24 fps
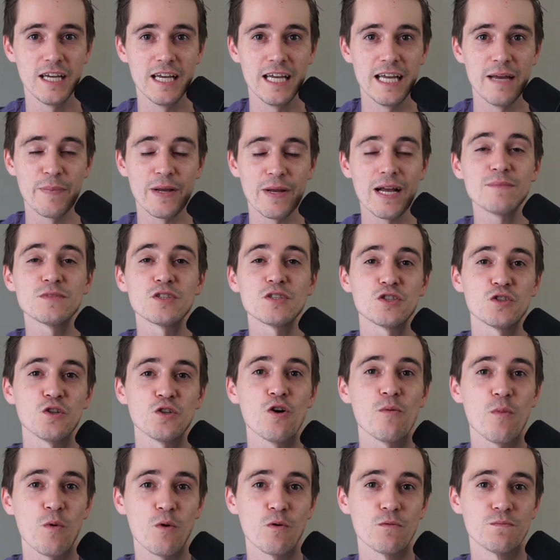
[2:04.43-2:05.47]
It becomes a
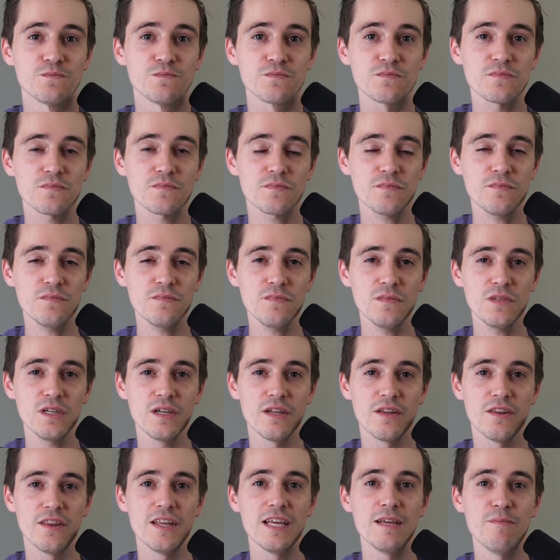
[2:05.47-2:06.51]
snowball.
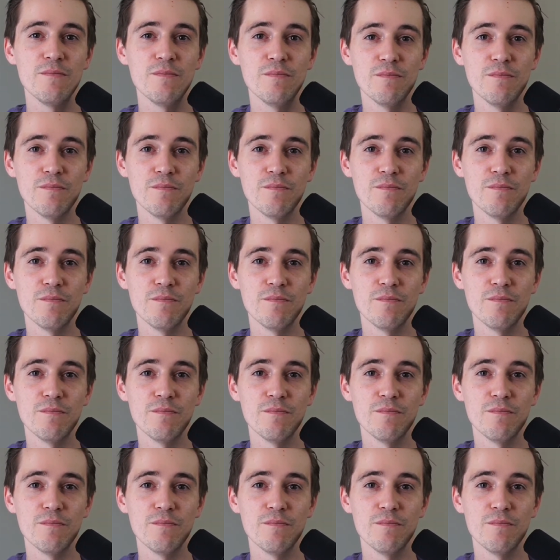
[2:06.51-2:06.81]
The